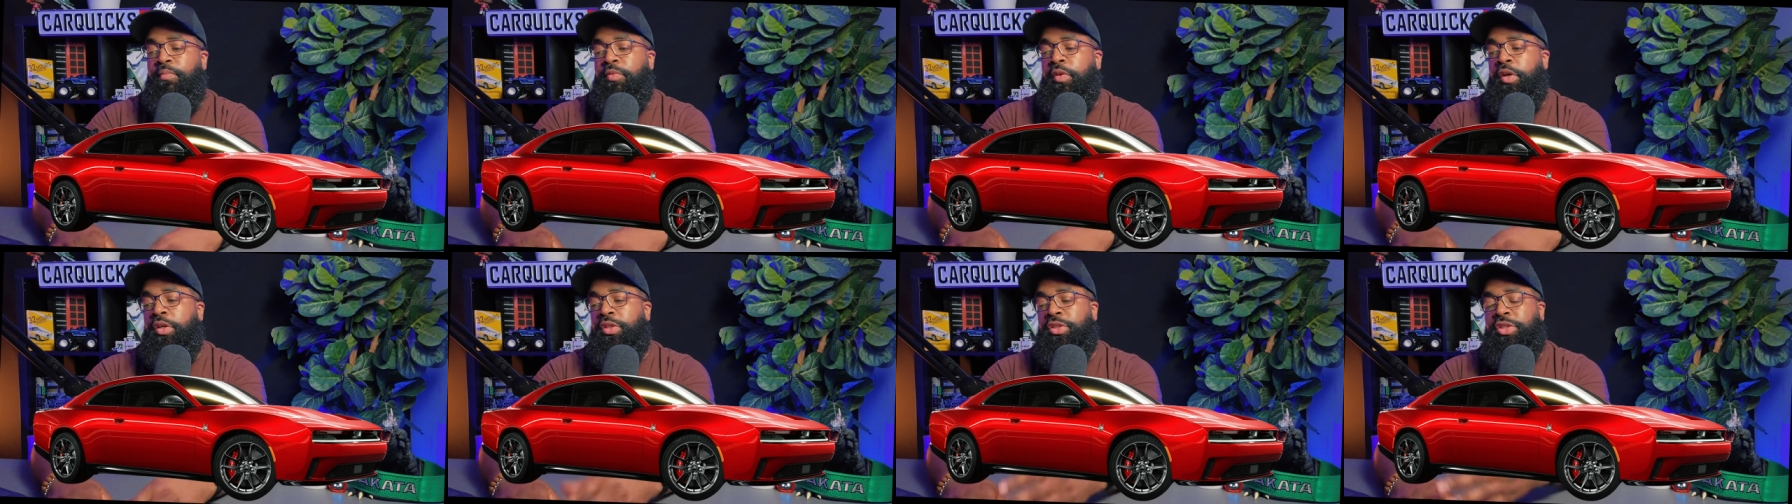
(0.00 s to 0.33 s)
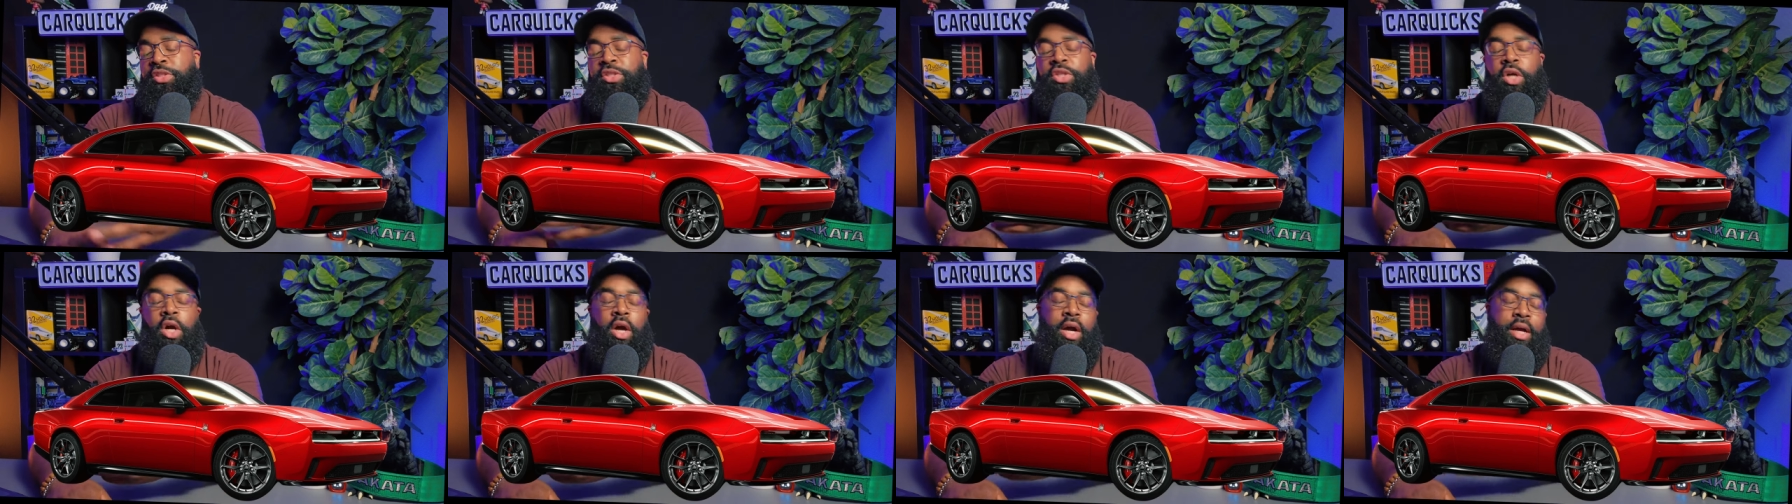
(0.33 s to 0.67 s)

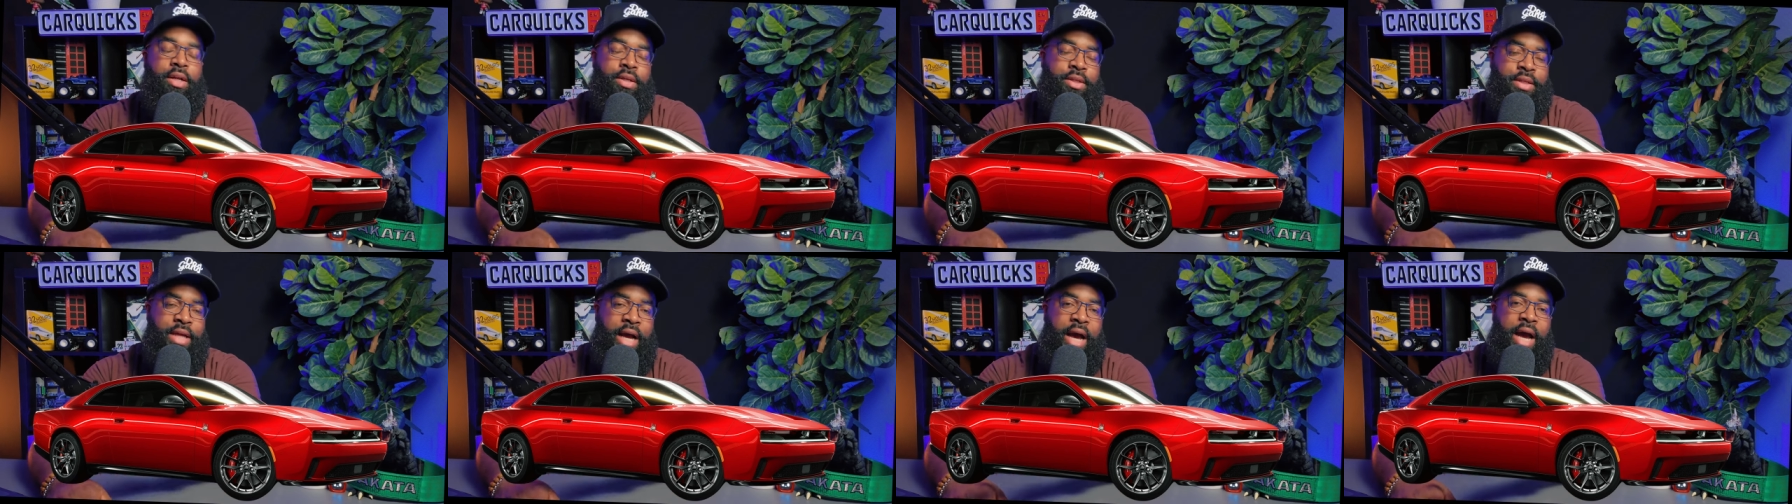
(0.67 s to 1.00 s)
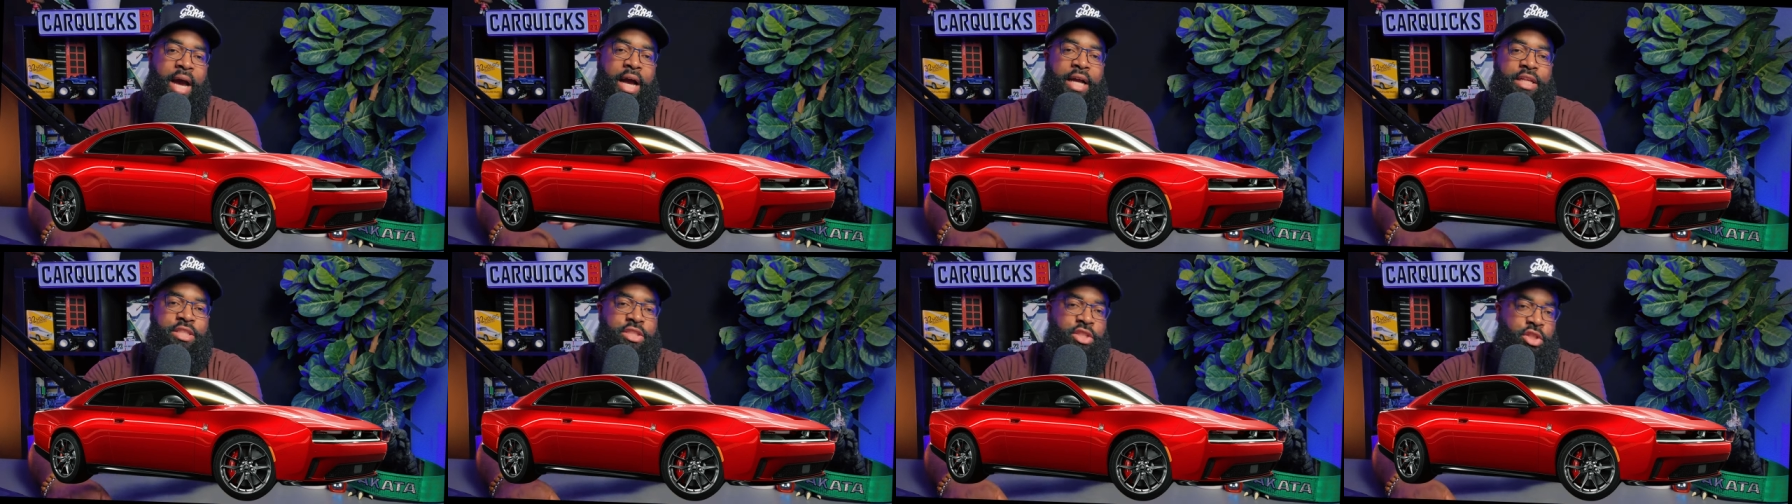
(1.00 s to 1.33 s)

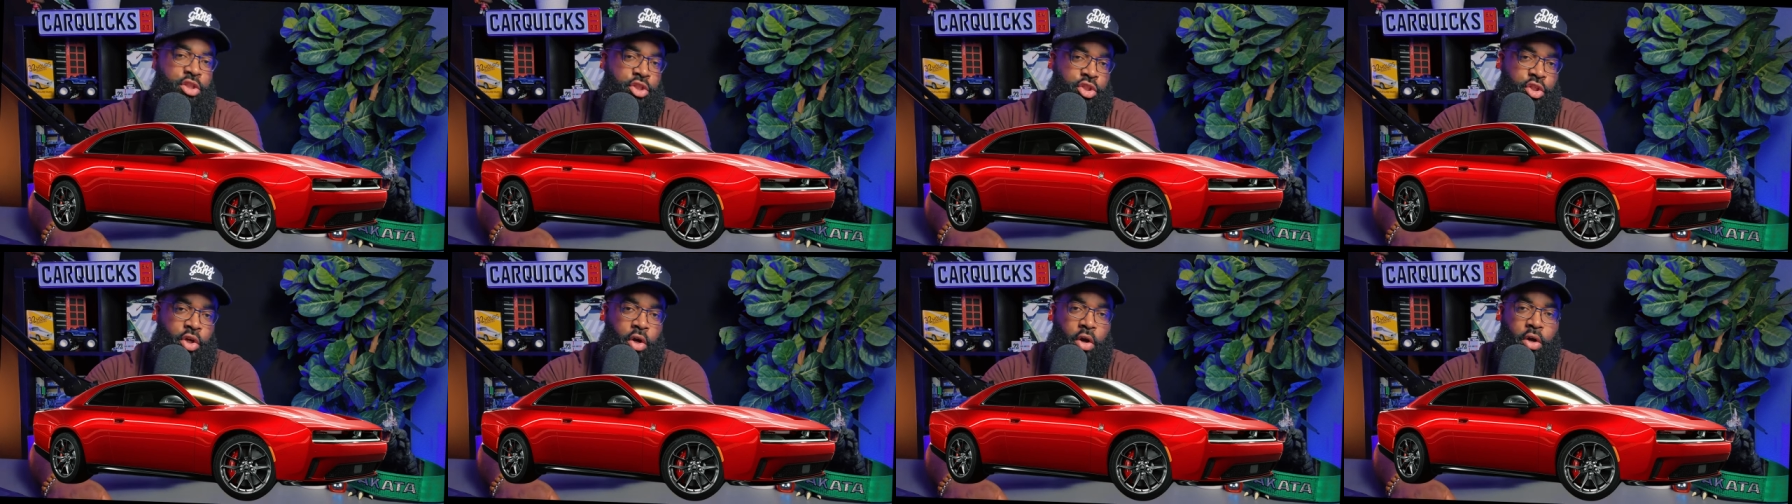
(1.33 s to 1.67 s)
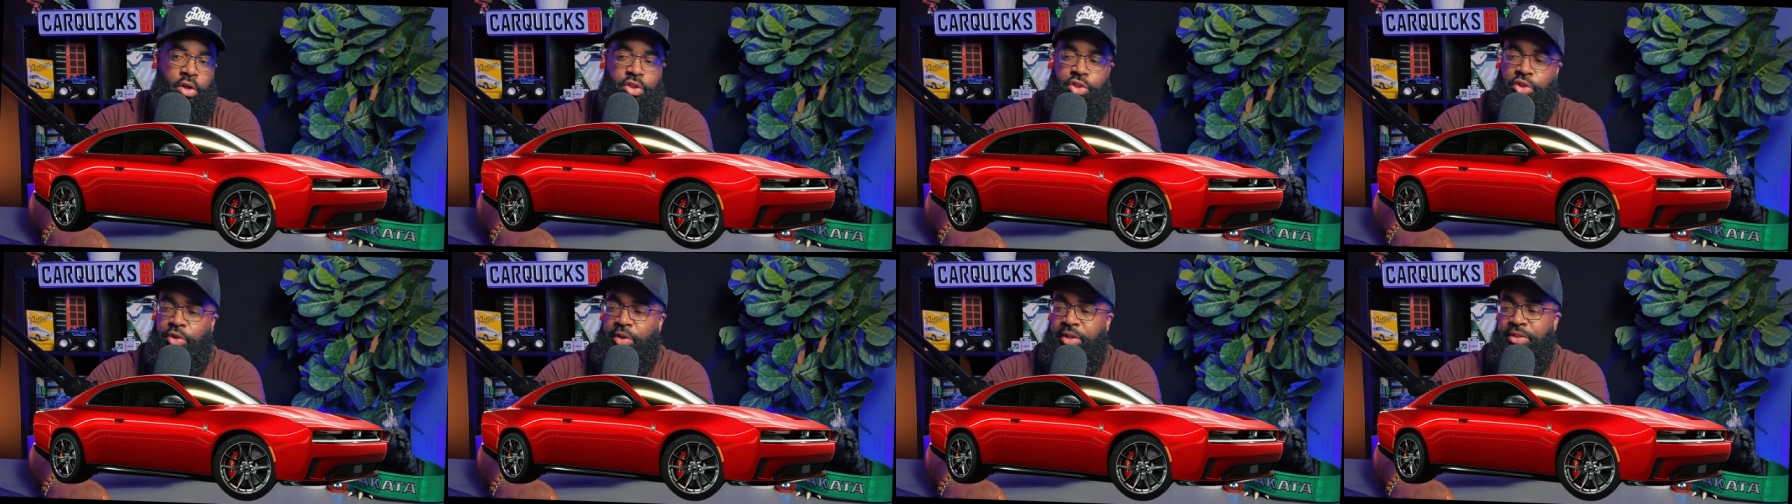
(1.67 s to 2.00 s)
Dodge and the
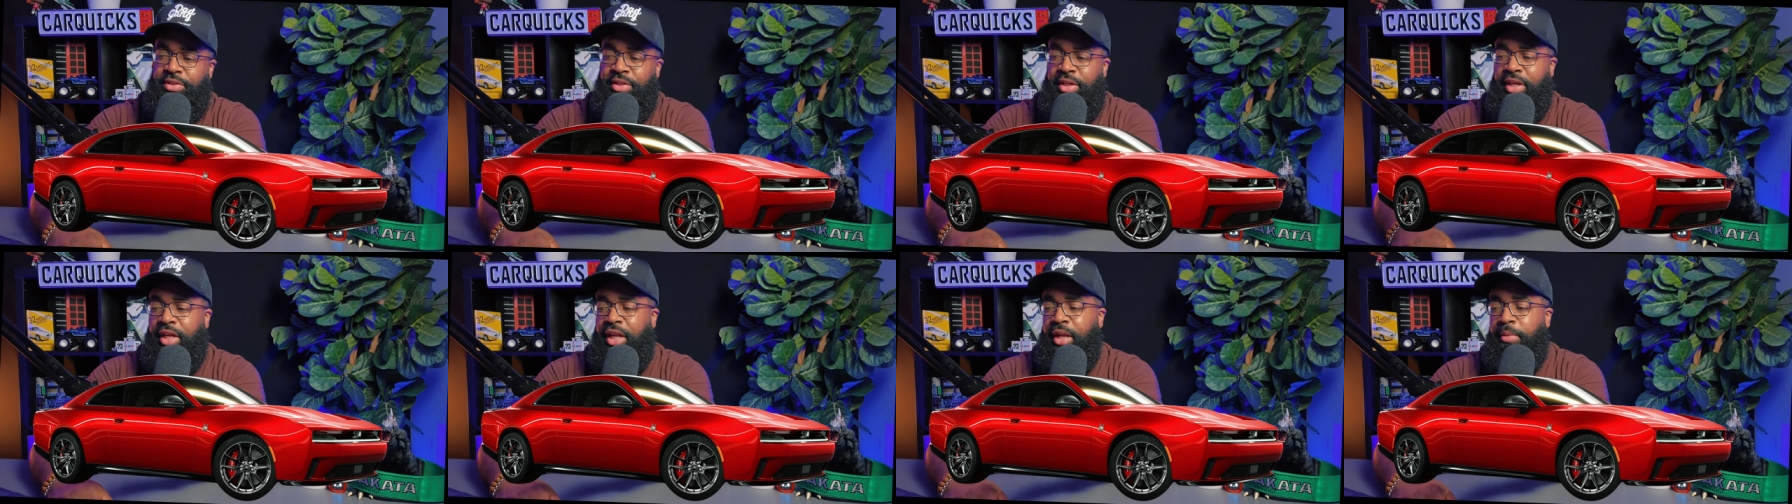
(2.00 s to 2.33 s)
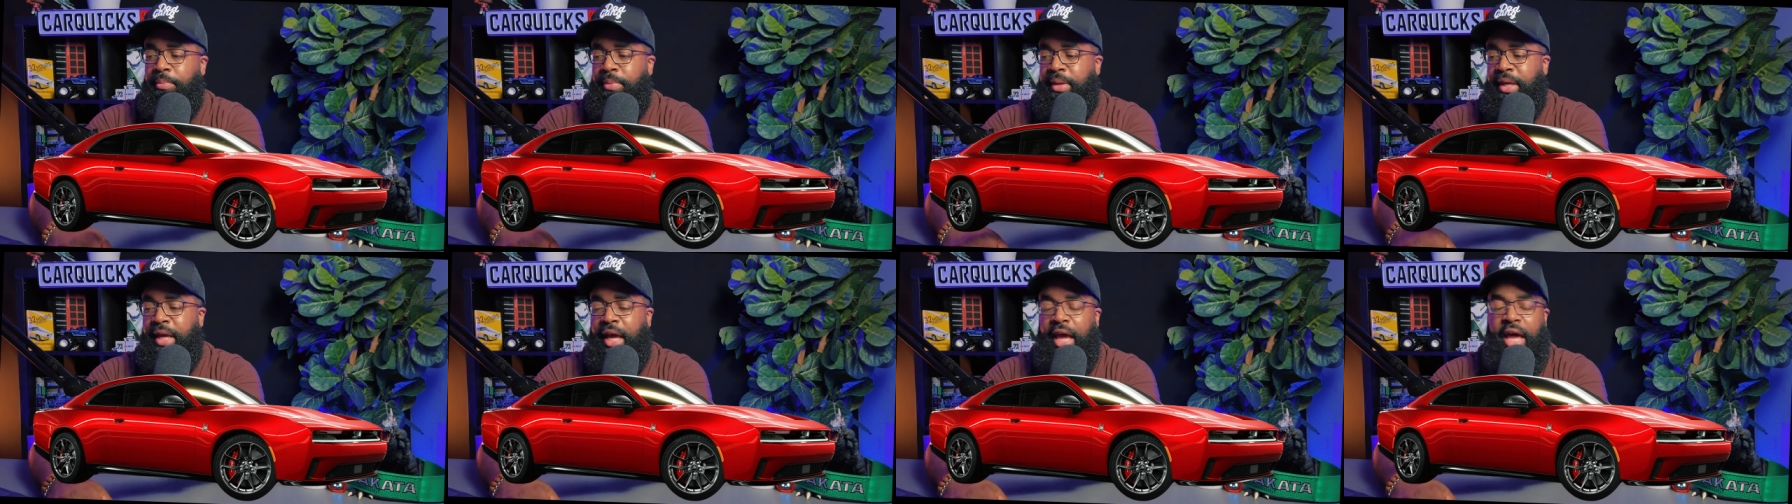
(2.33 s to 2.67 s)
Charger isn't going to
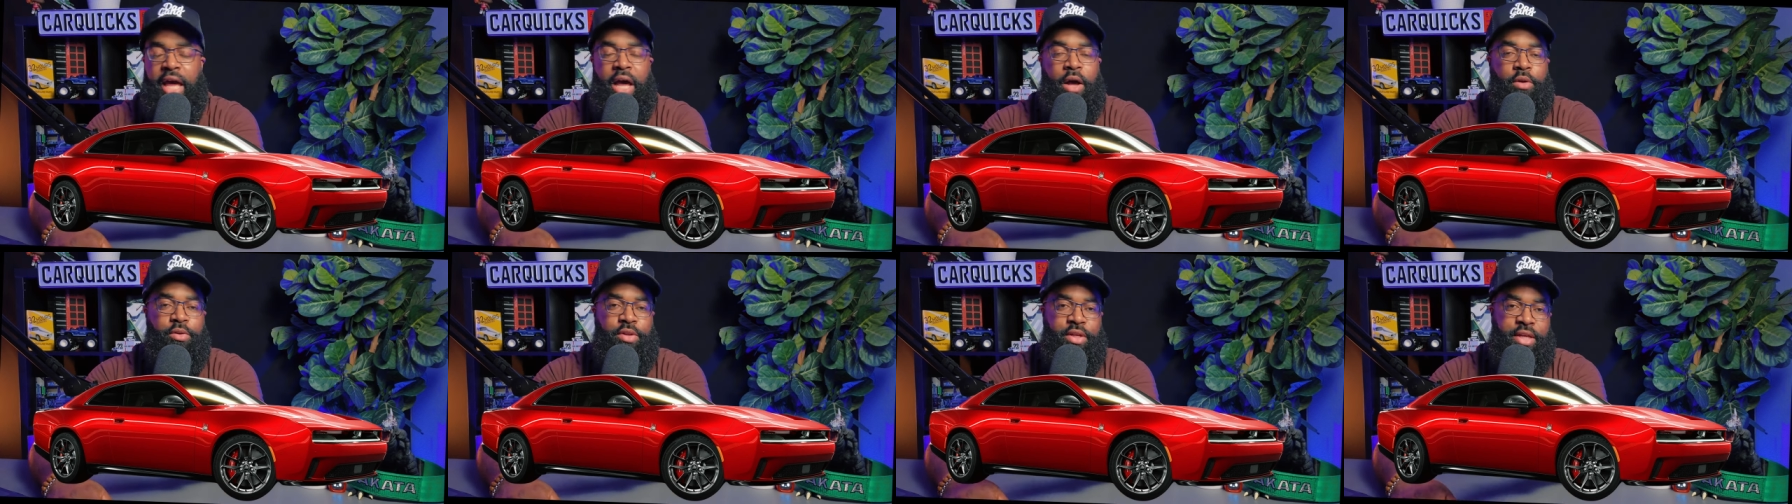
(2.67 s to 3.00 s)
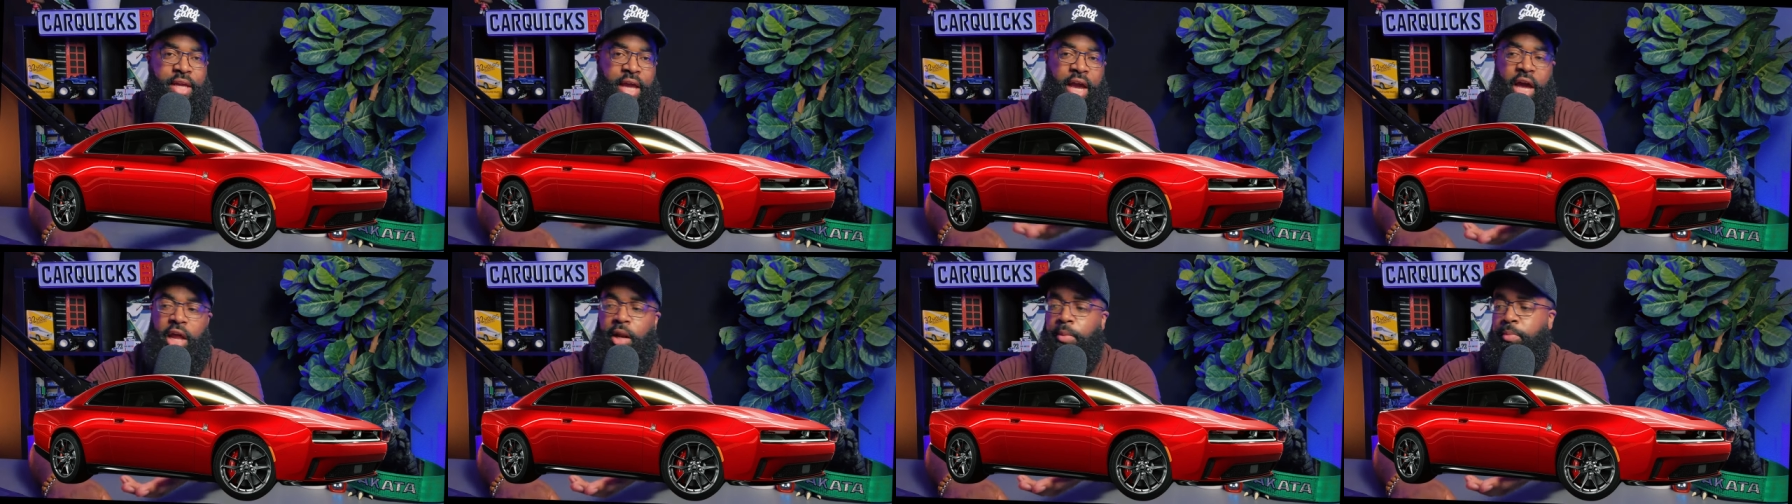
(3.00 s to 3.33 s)
be held
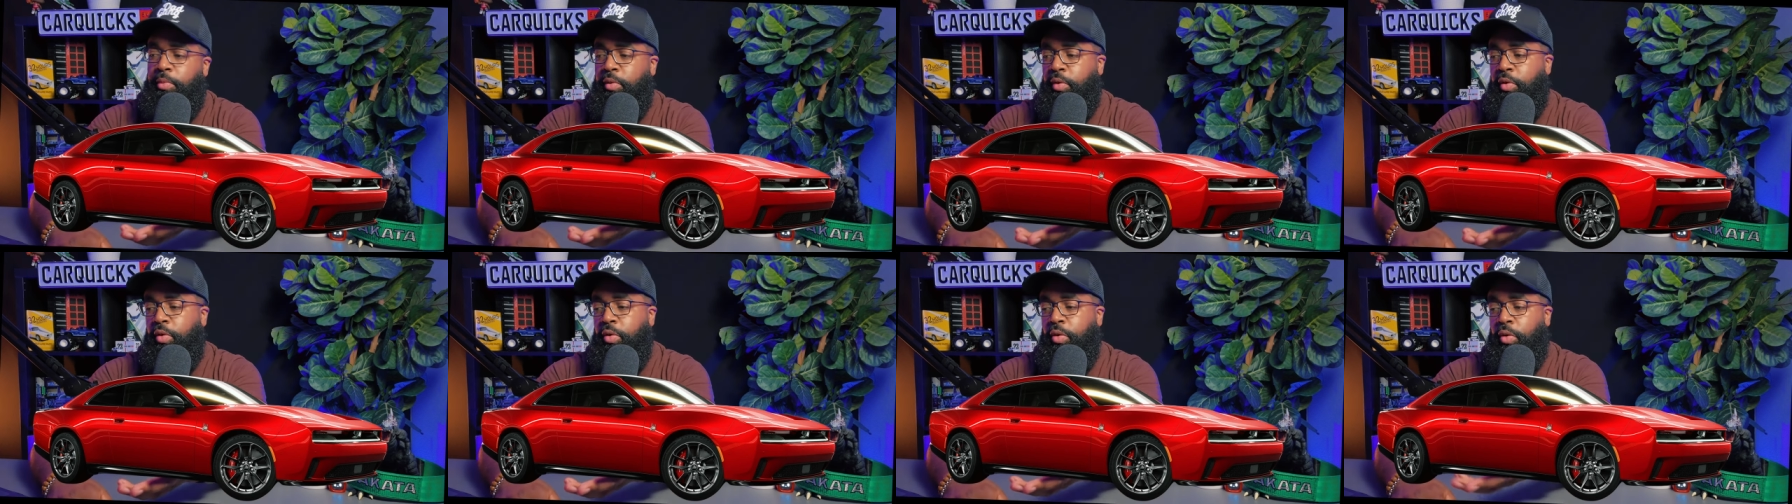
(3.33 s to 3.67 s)
accountable